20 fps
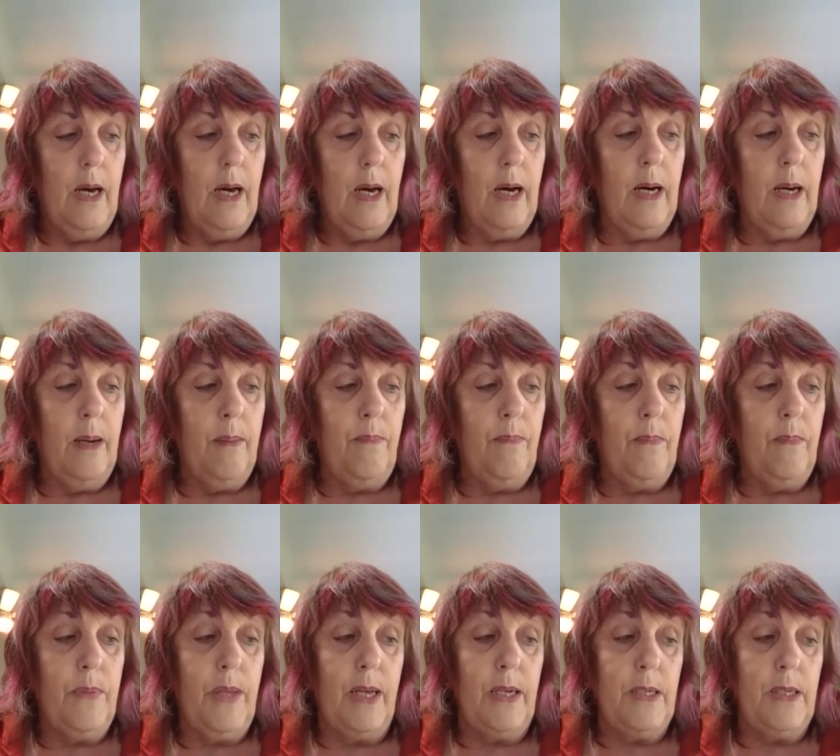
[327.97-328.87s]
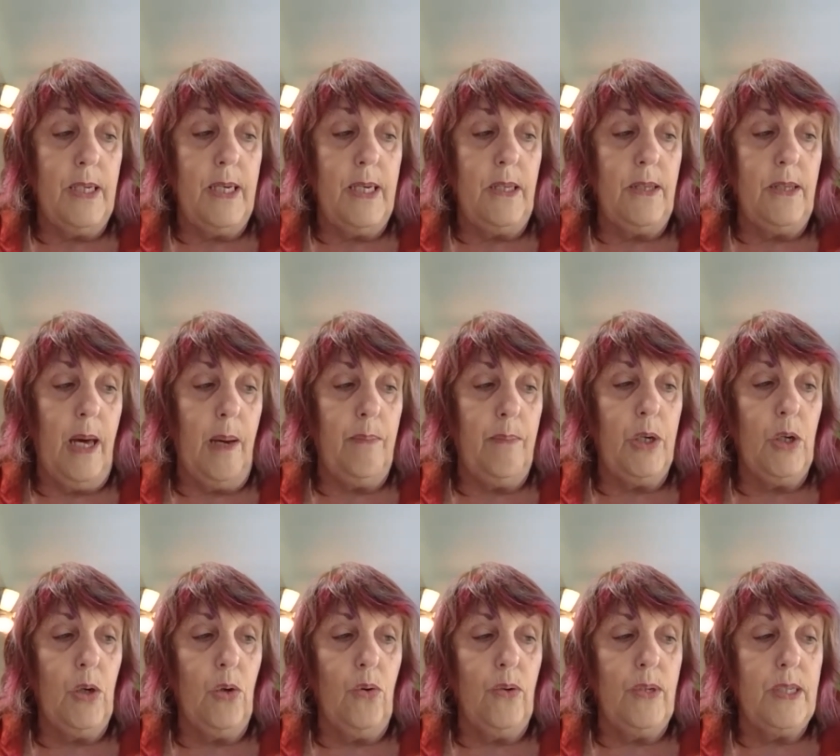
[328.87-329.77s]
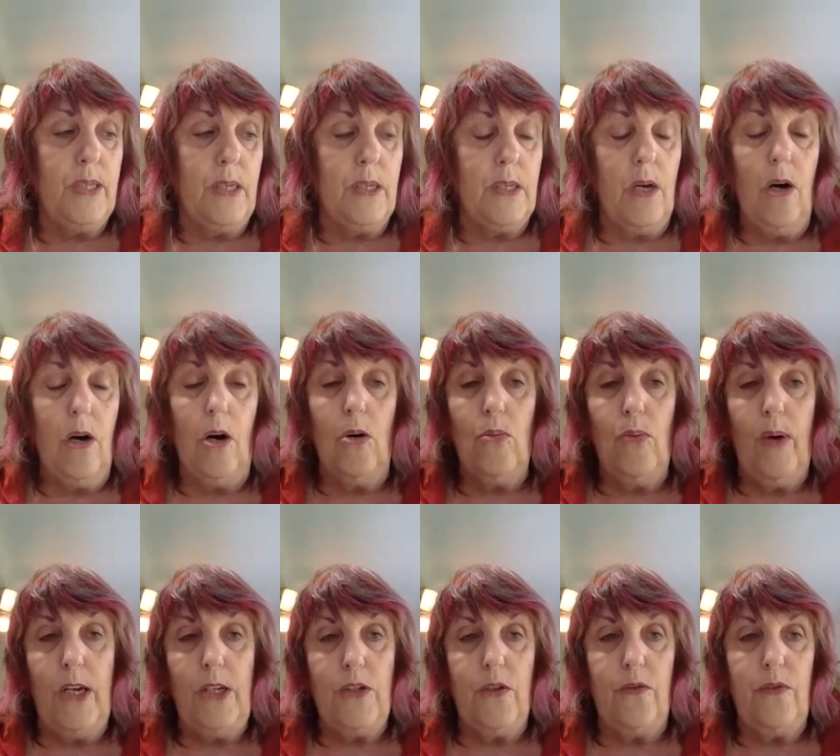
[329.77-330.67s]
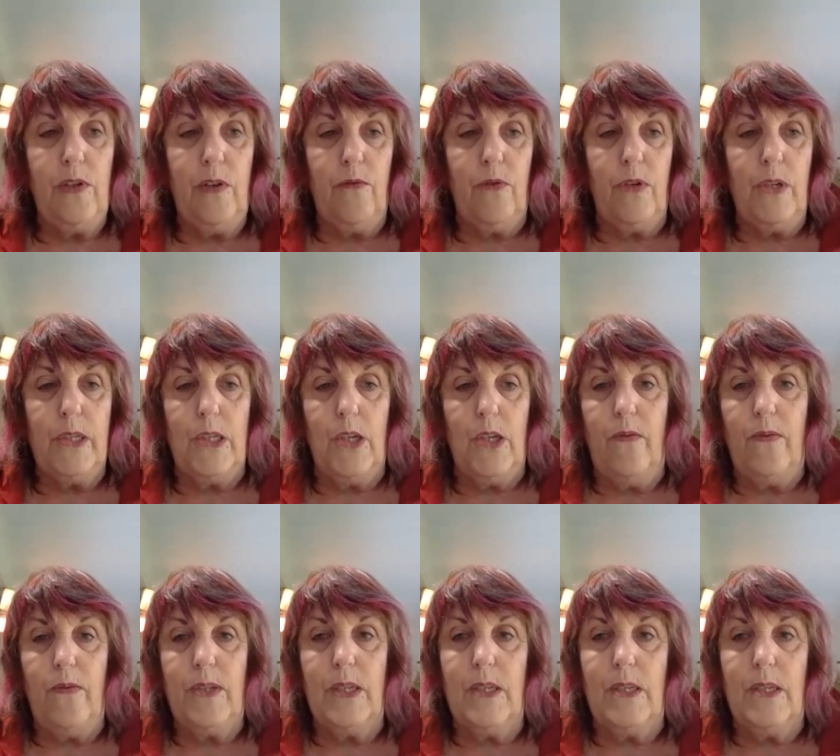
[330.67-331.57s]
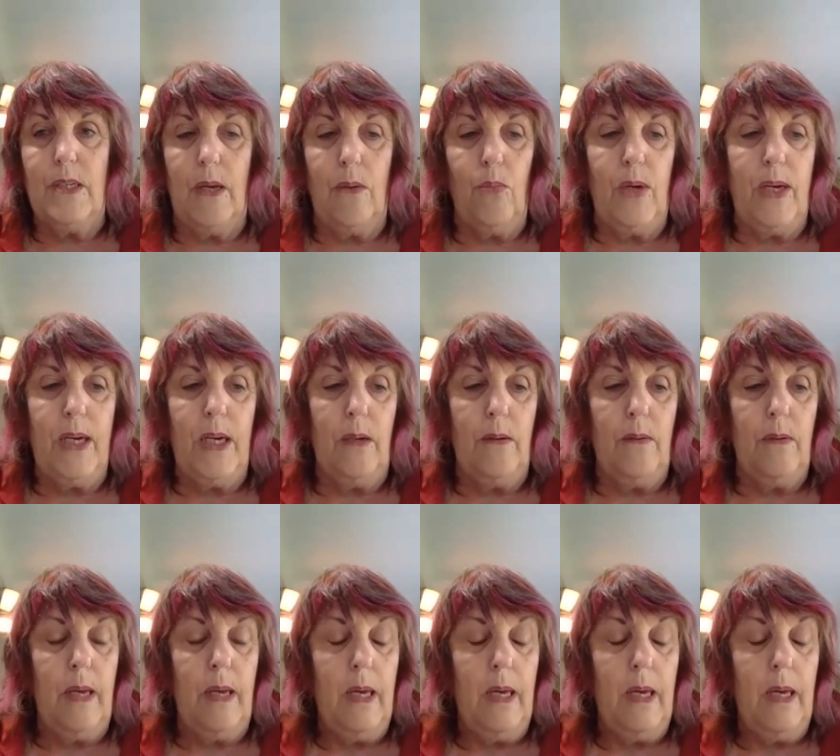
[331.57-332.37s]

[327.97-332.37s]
that need that, because there's a whole range of different services that we can,